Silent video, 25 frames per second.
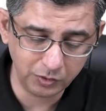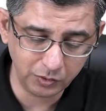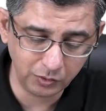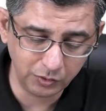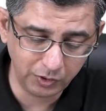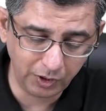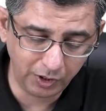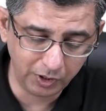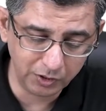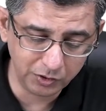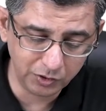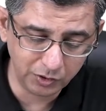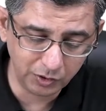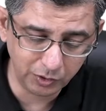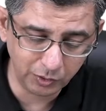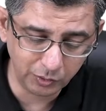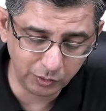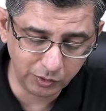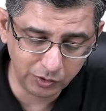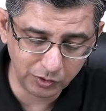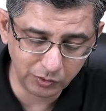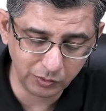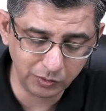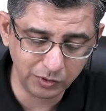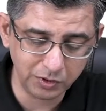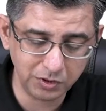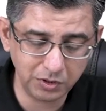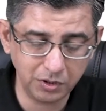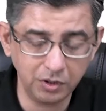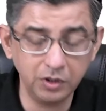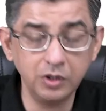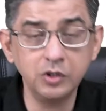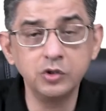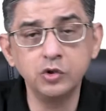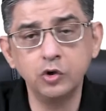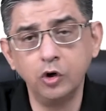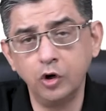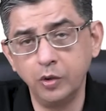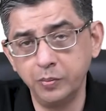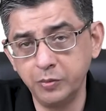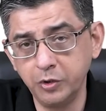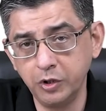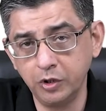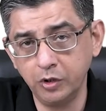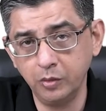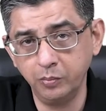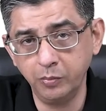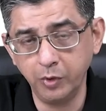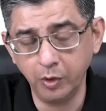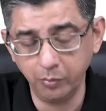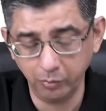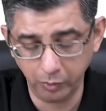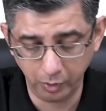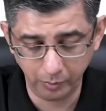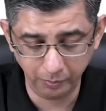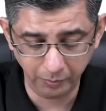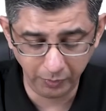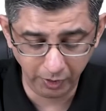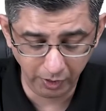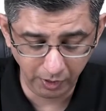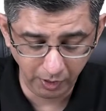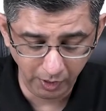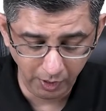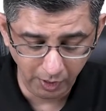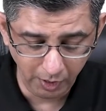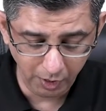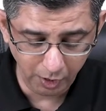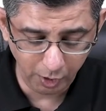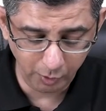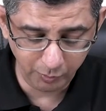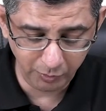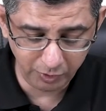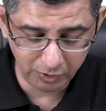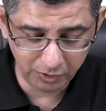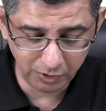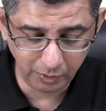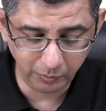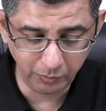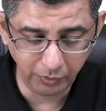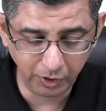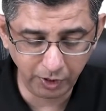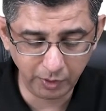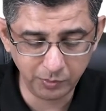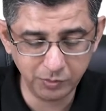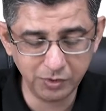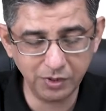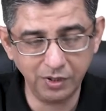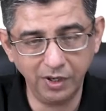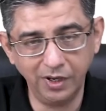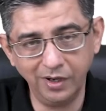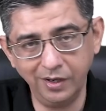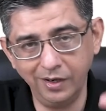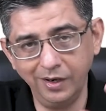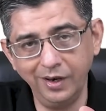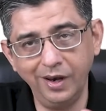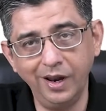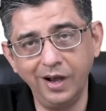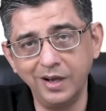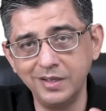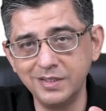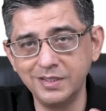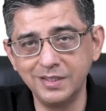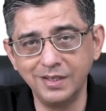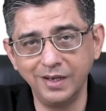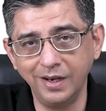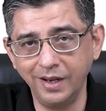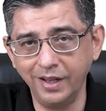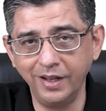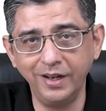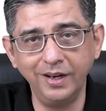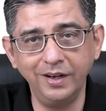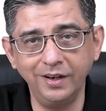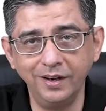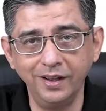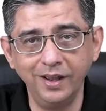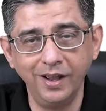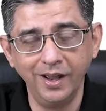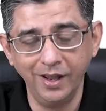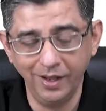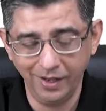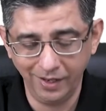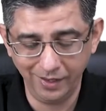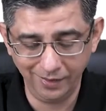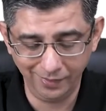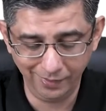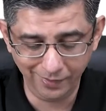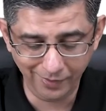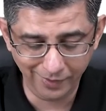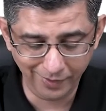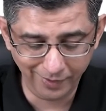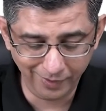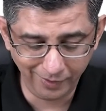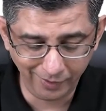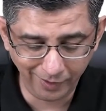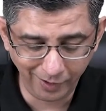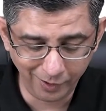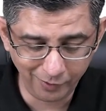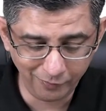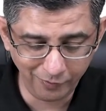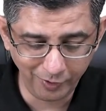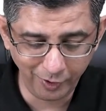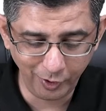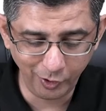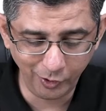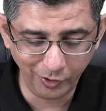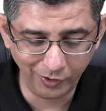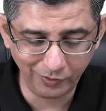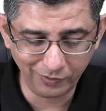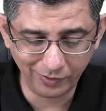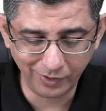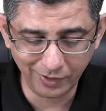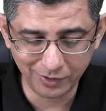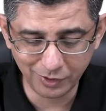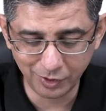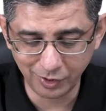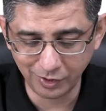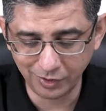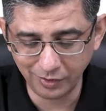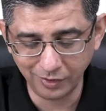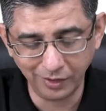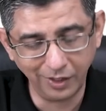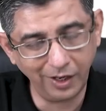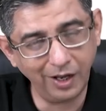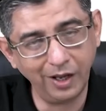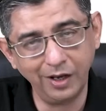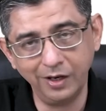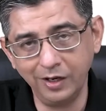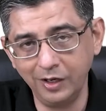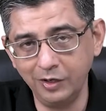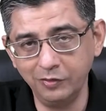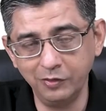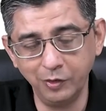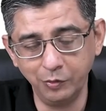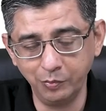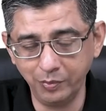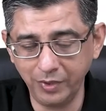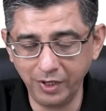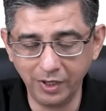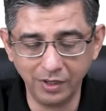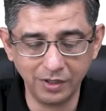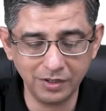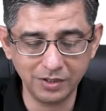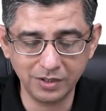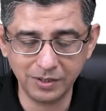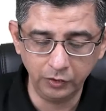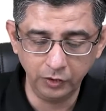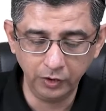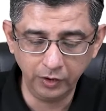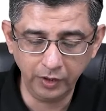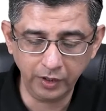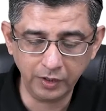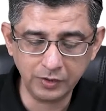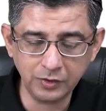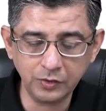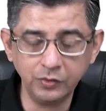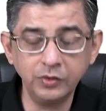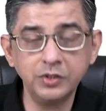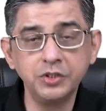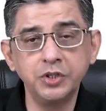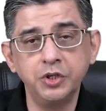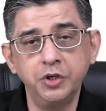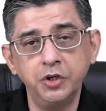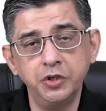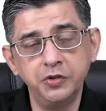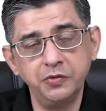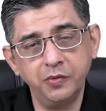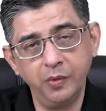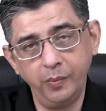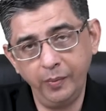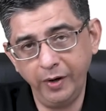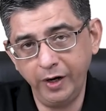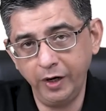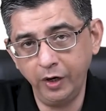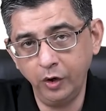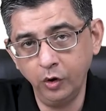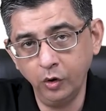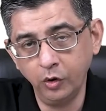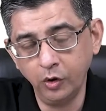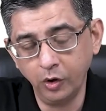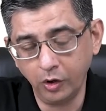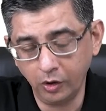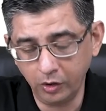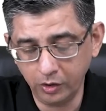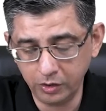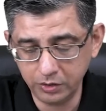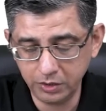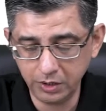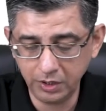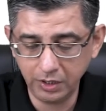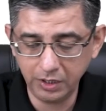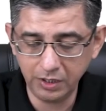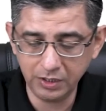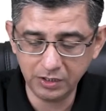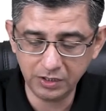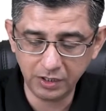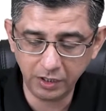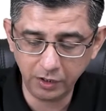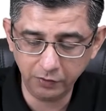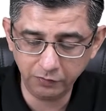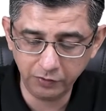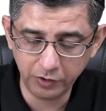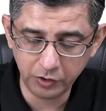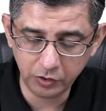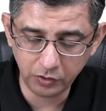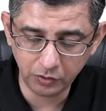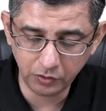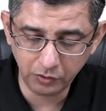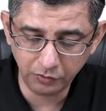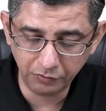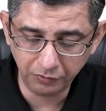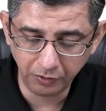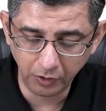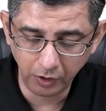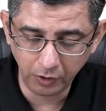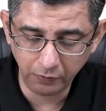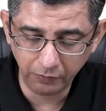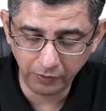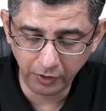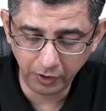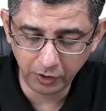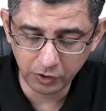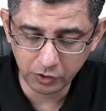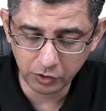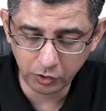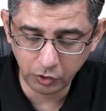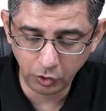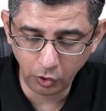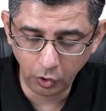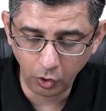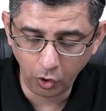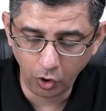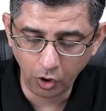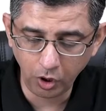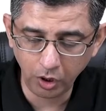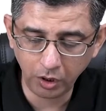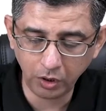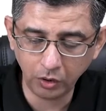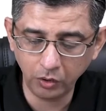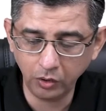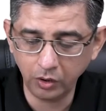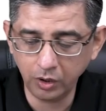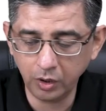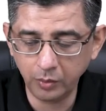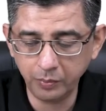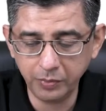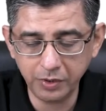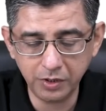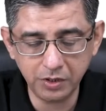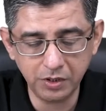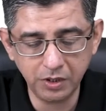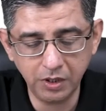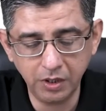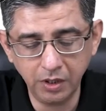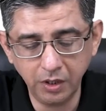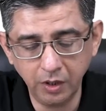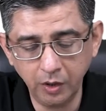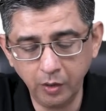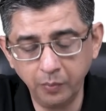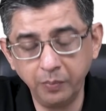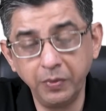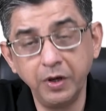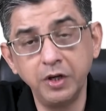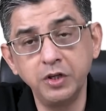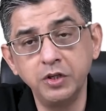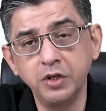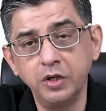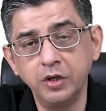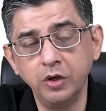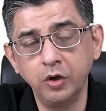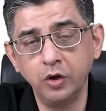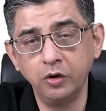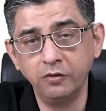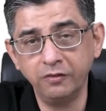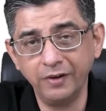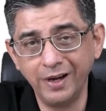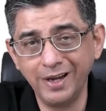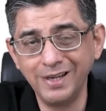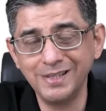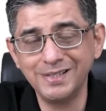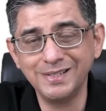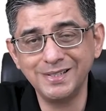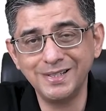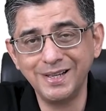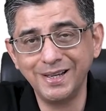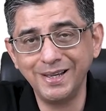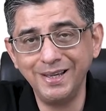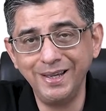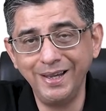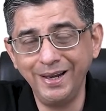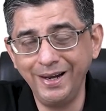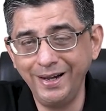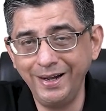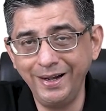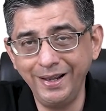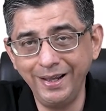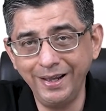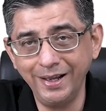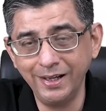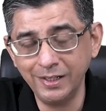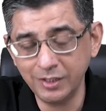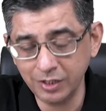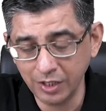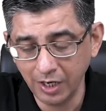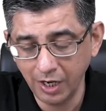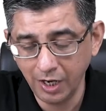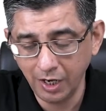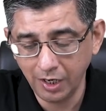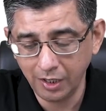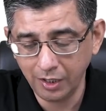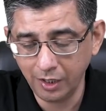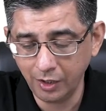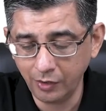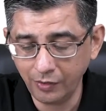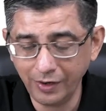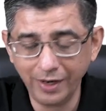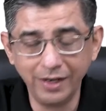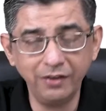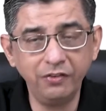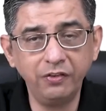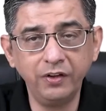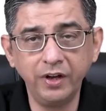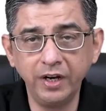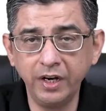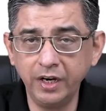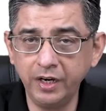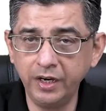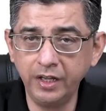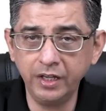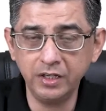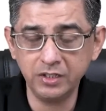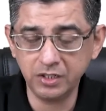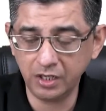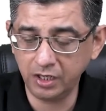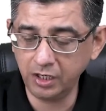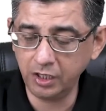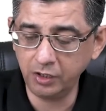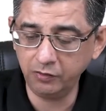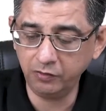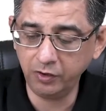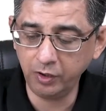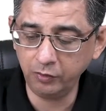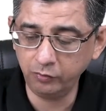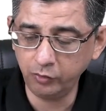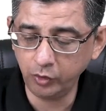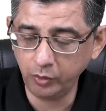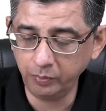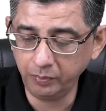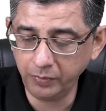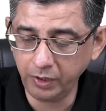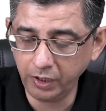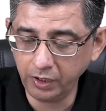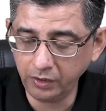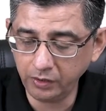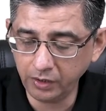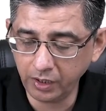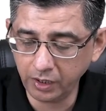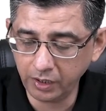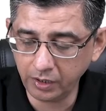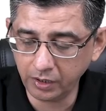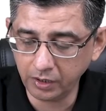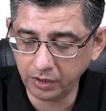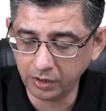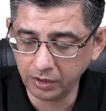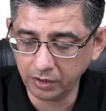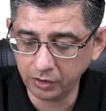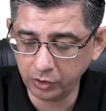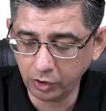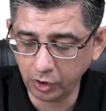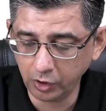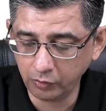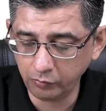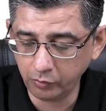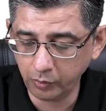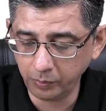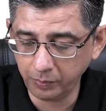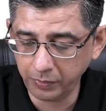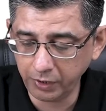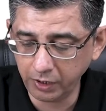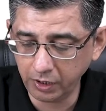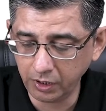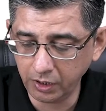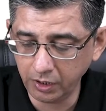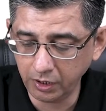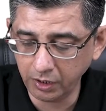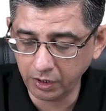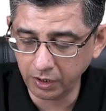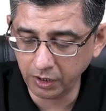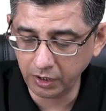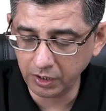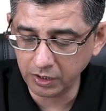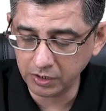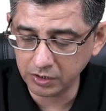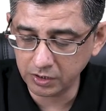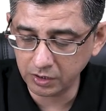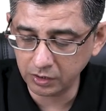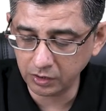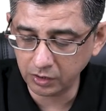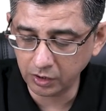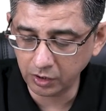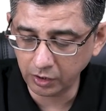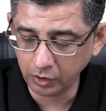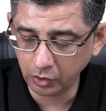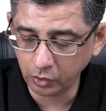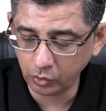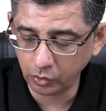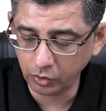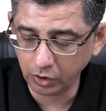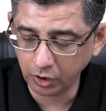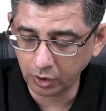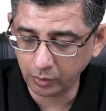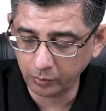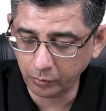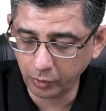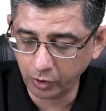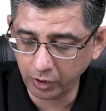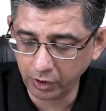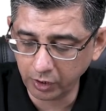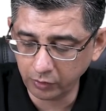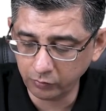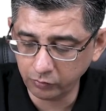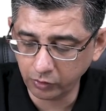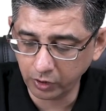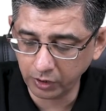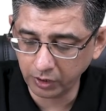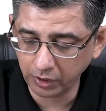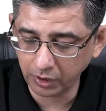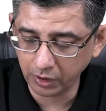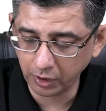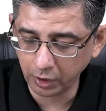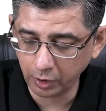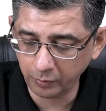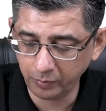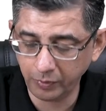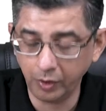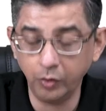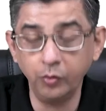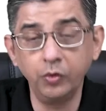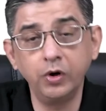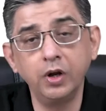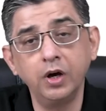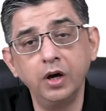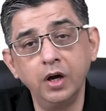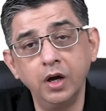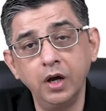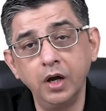So the answer to this question is option number Bombay. I mean, sometimes last line in the entire video discussion can even be asked. The next question is from endocrinology. He said, which of the following is not gonna be seen in a patient of SIADH? Now, SIADH anyway would mean that there would be increase in the total body water amount.